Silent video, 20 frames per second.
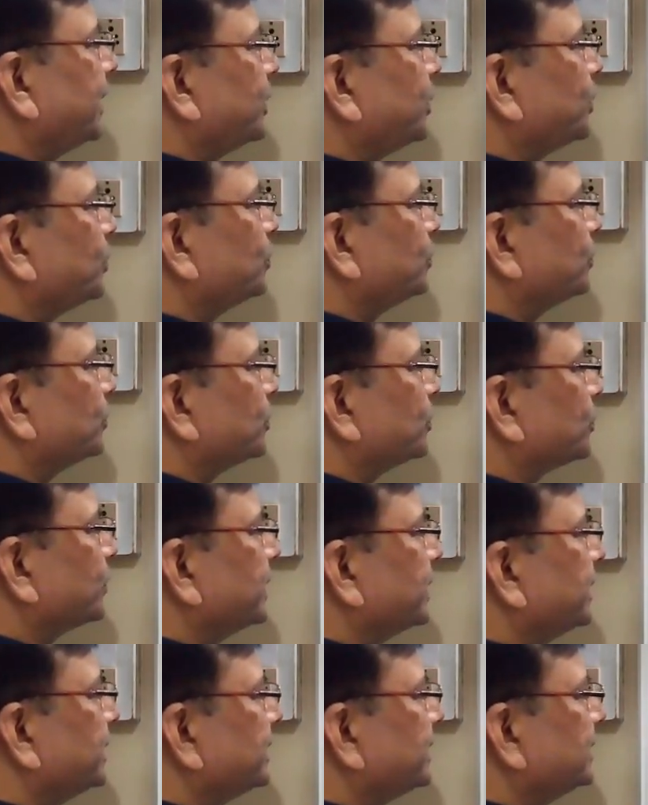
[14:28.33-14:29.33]
into
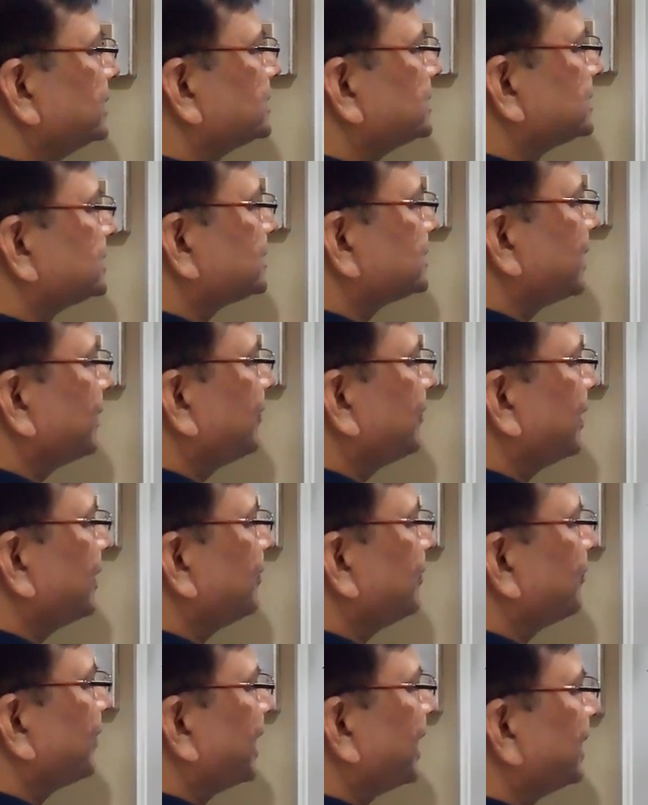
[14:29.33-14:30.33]

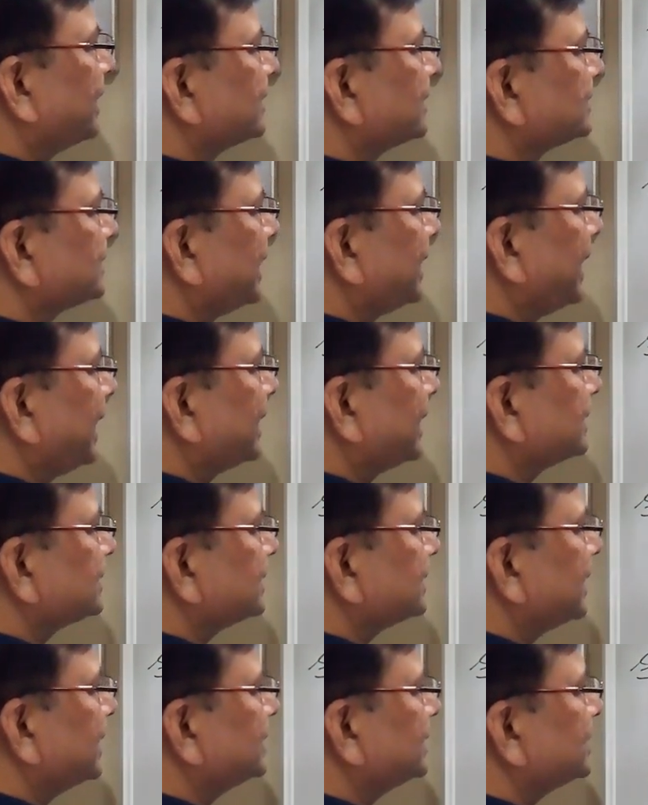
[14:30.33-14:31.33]
27 minus
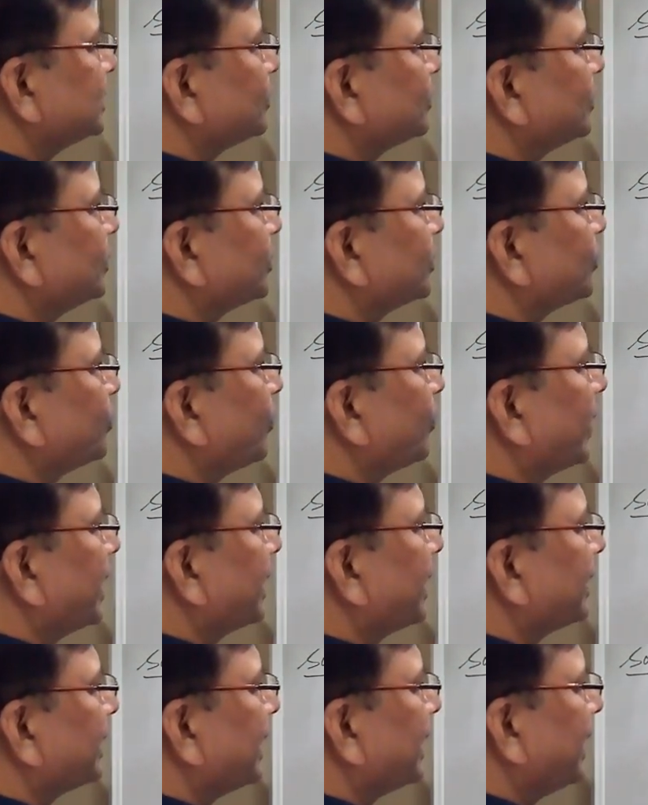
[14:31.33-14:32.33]
x is equal to
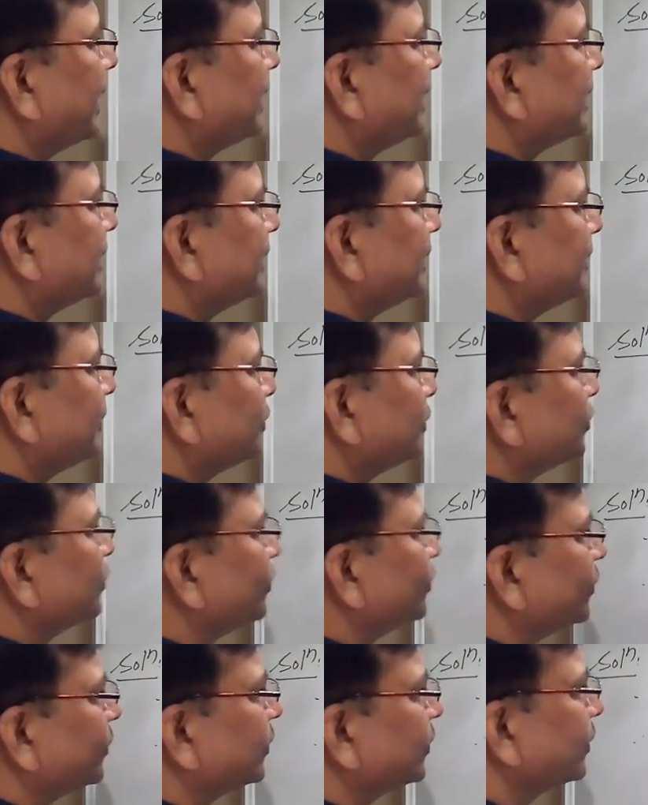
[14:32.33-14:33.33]

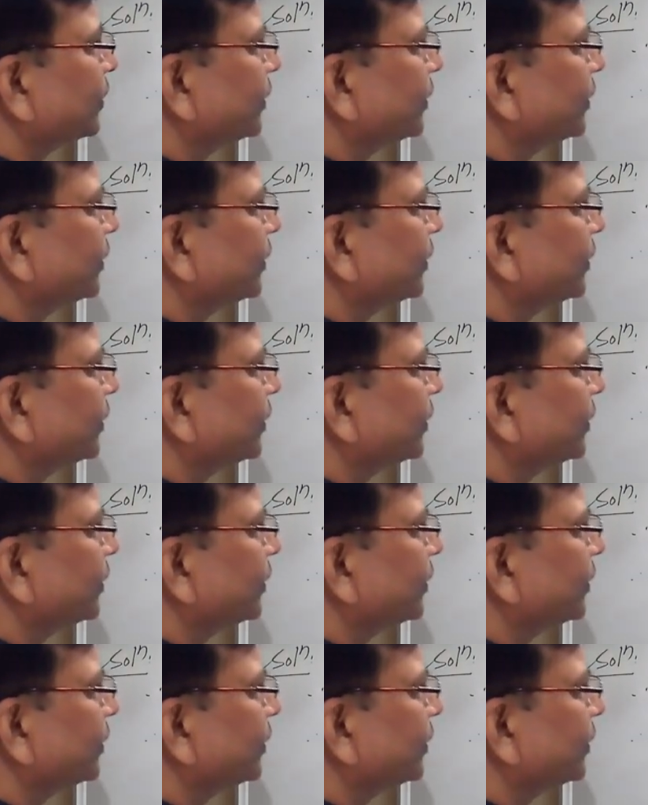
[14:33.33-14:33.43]
182.